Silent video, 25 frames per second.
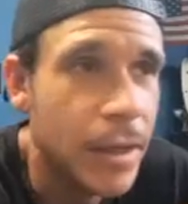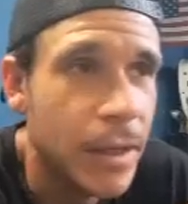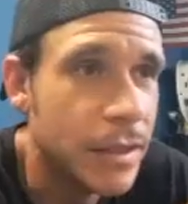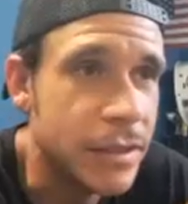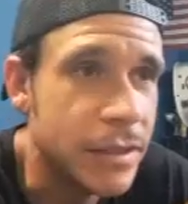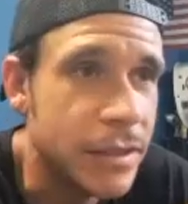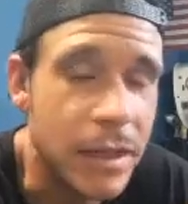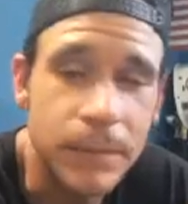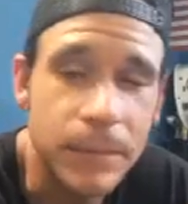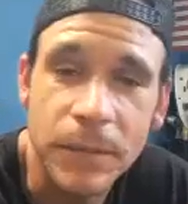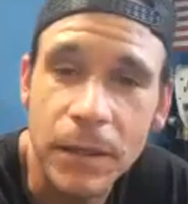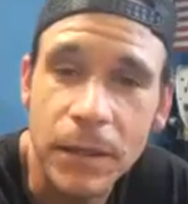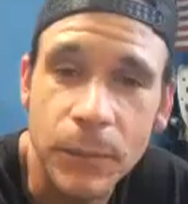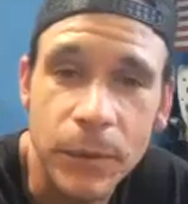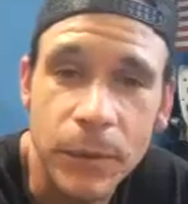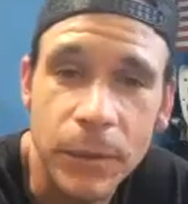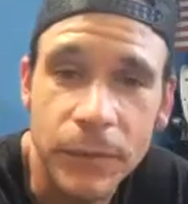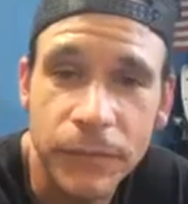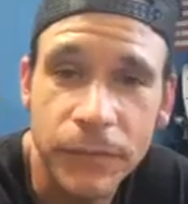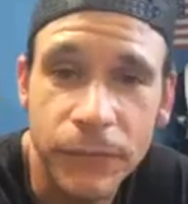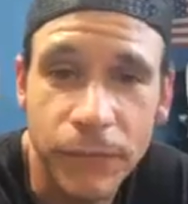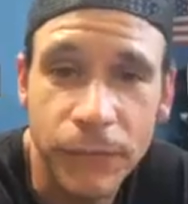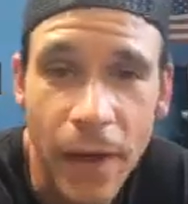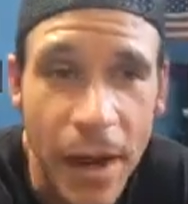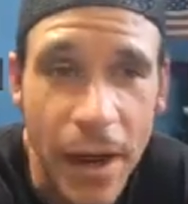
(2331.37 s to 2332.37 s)
Same thing with
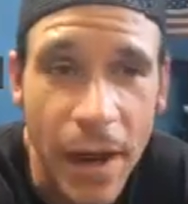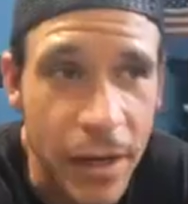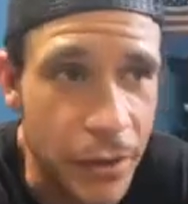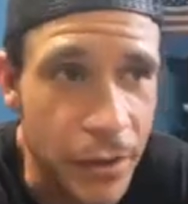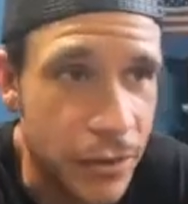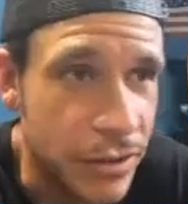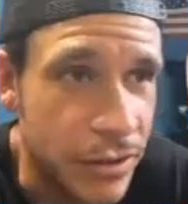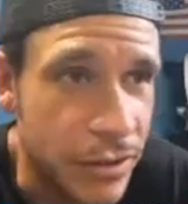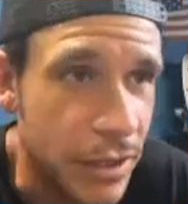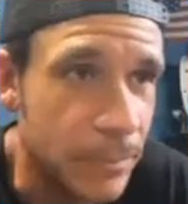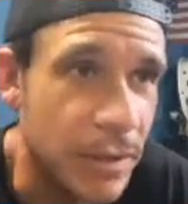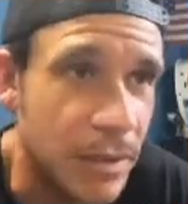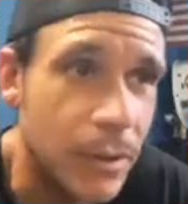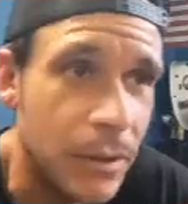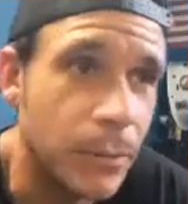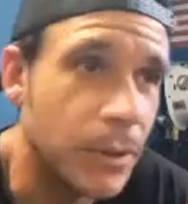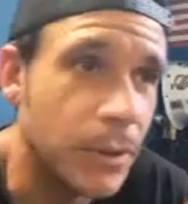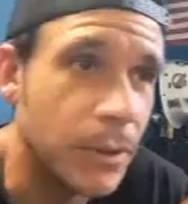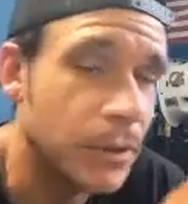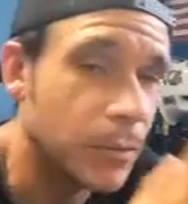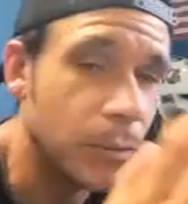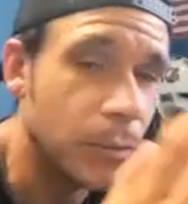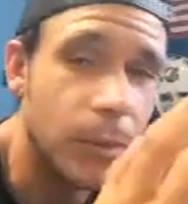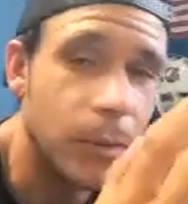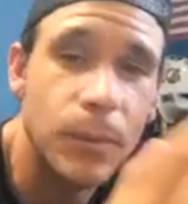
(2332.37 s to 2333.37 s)
fighters. Same thing
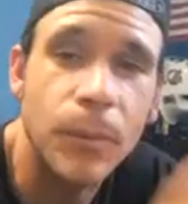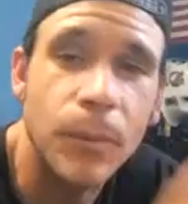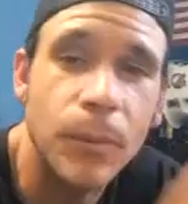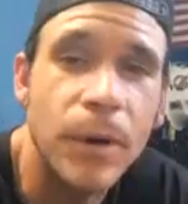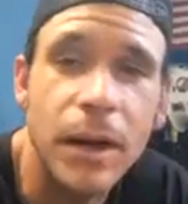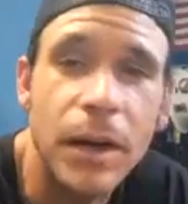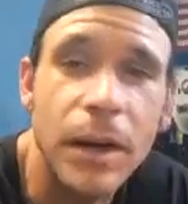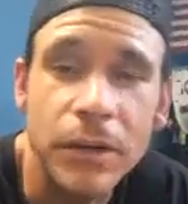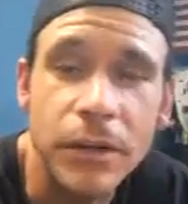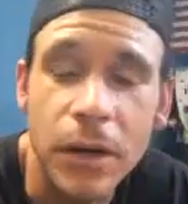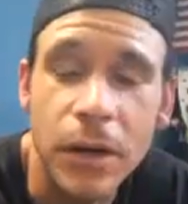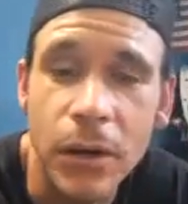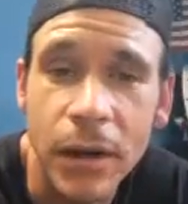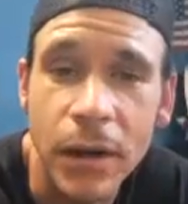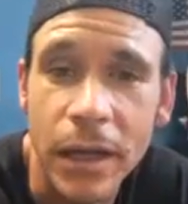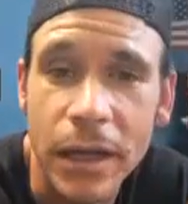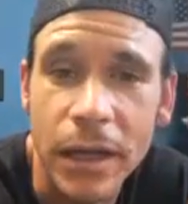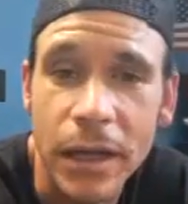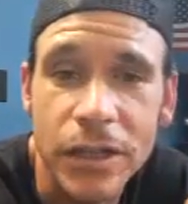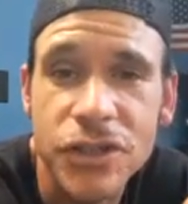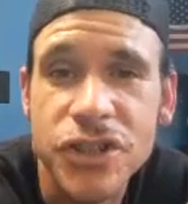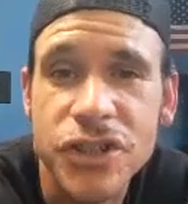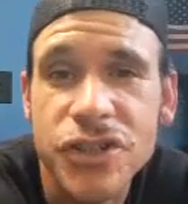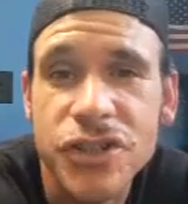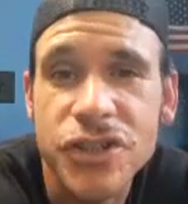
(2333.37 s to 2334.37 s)
with what like
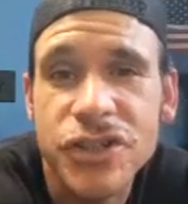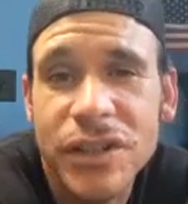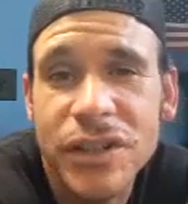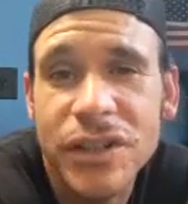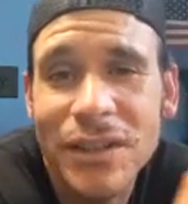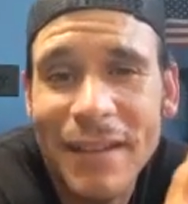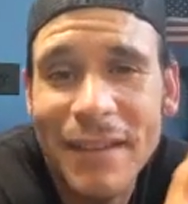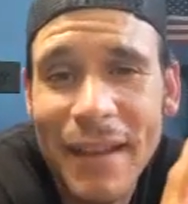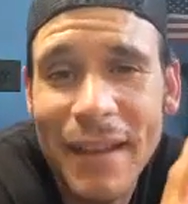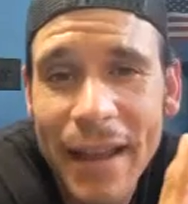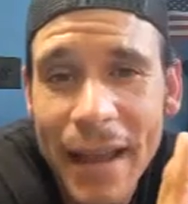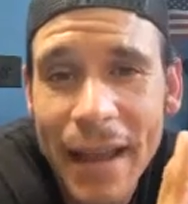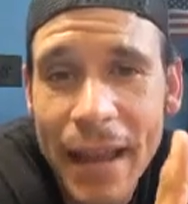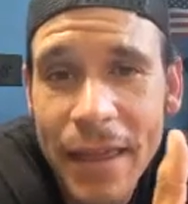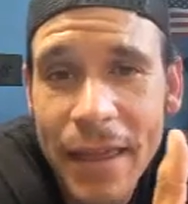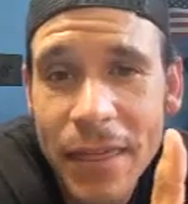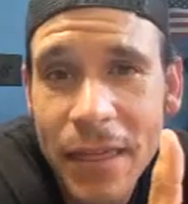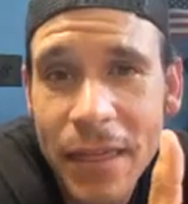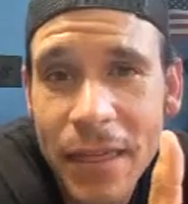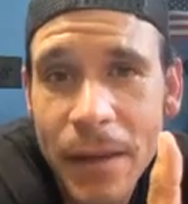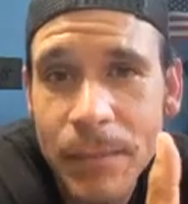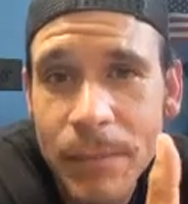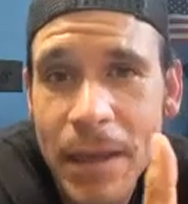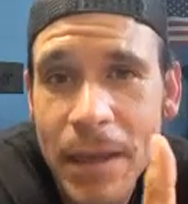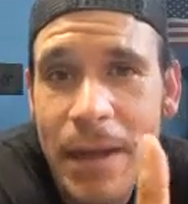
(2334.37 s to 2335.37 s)
it's just in
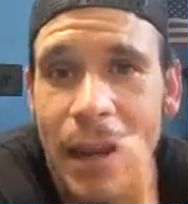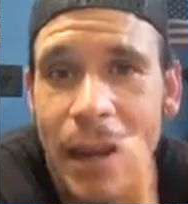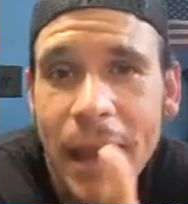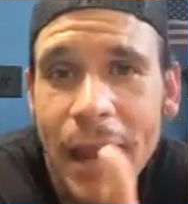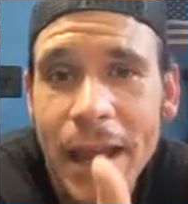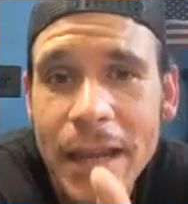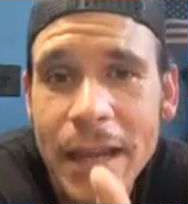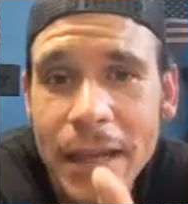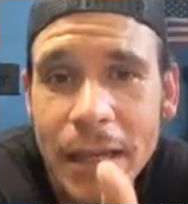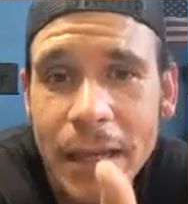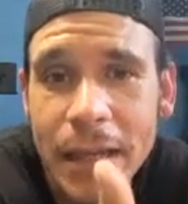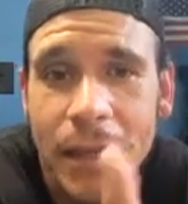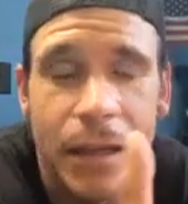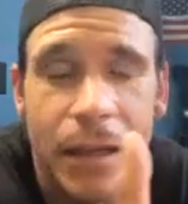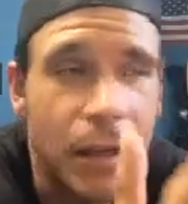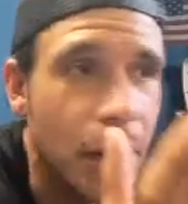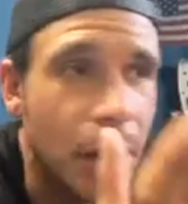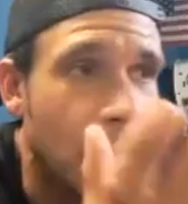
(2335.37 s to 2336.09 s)
them. They like it.